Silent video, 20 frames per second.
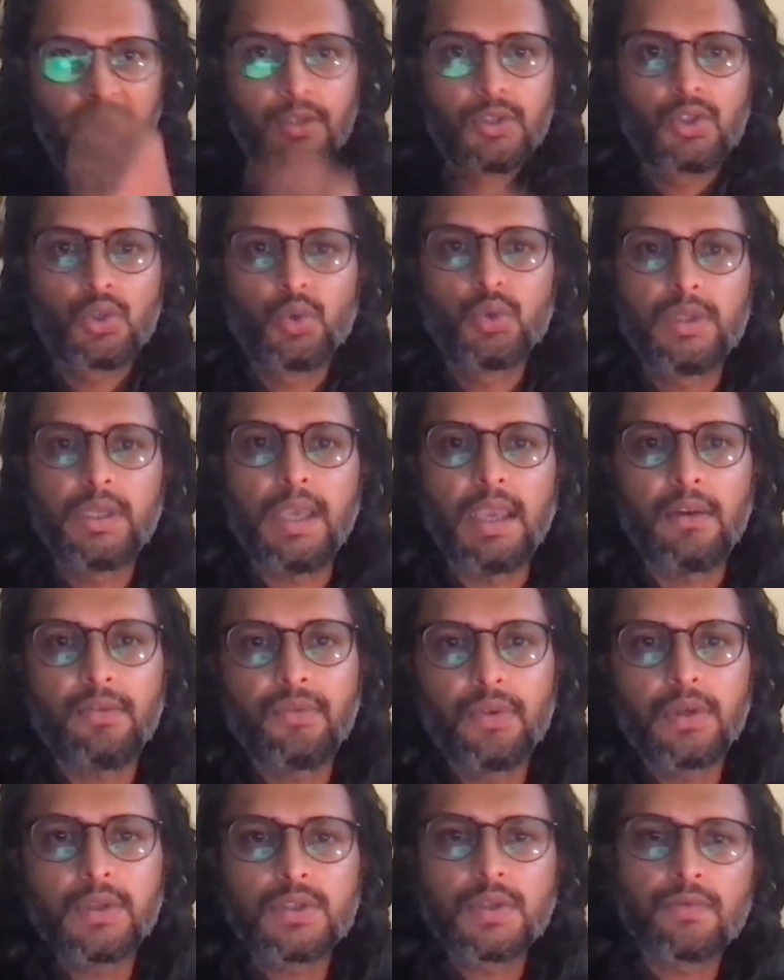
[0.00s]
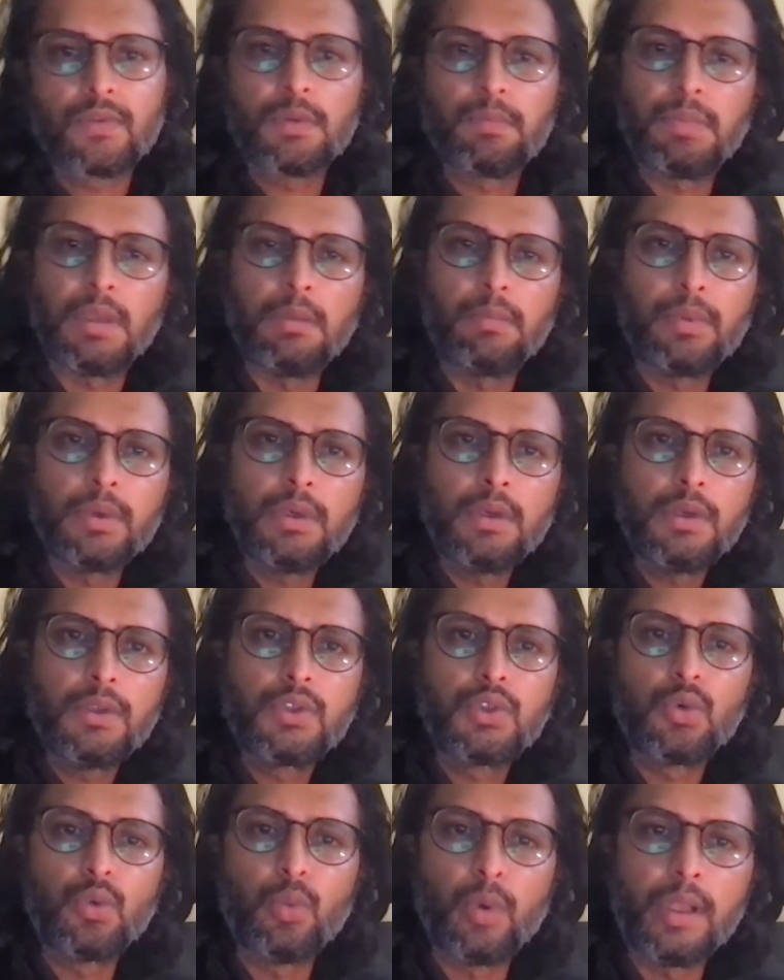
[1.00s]
through the efforts of the people
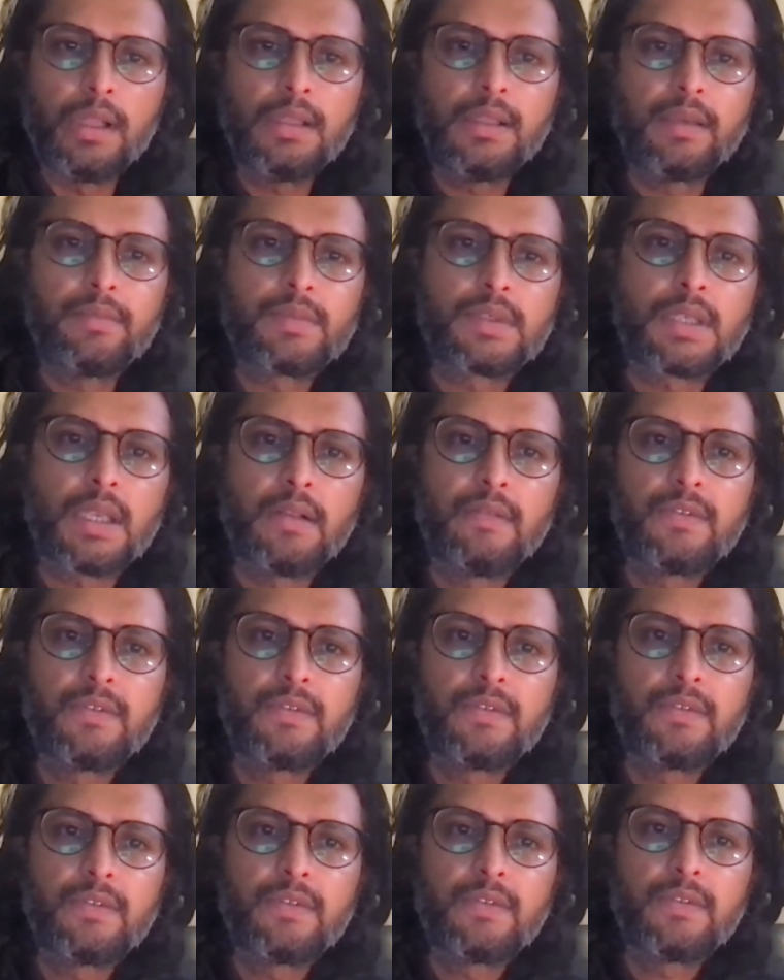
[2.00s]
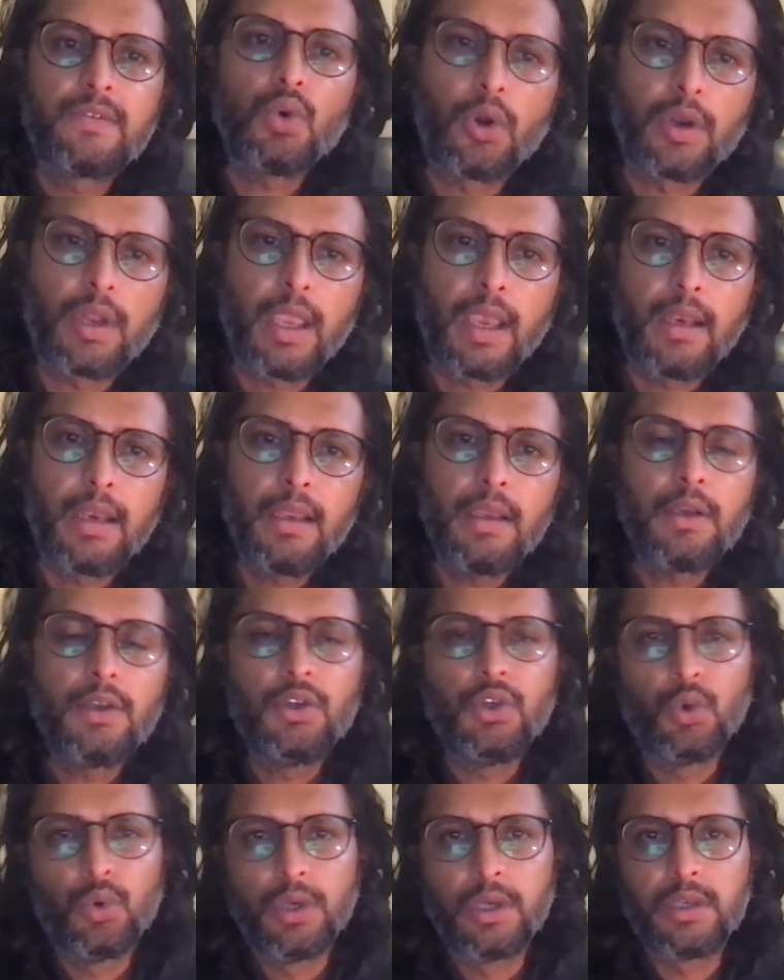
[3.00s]
to will themselves into organic
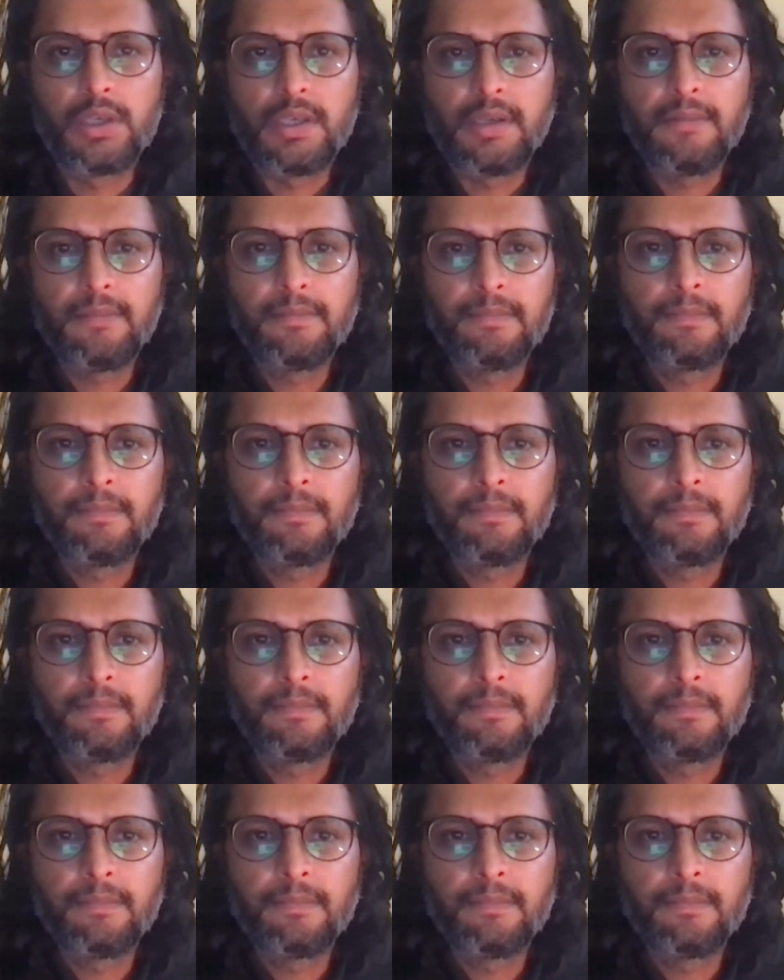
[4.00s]
unity.